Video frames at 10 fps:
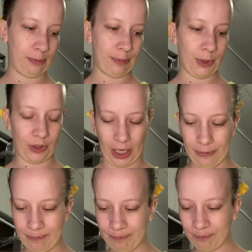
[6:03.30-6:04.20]
Okay.
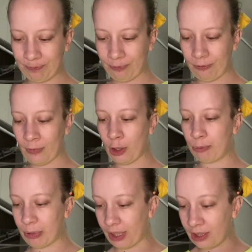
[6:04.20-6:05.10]

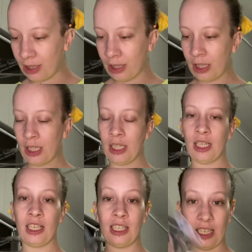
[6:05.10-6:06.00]
But
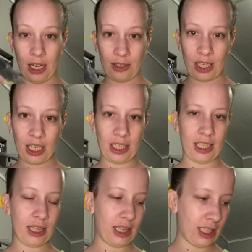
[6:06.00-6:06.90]
now that I
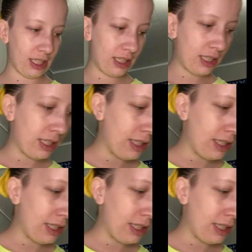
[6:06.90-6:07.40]
got this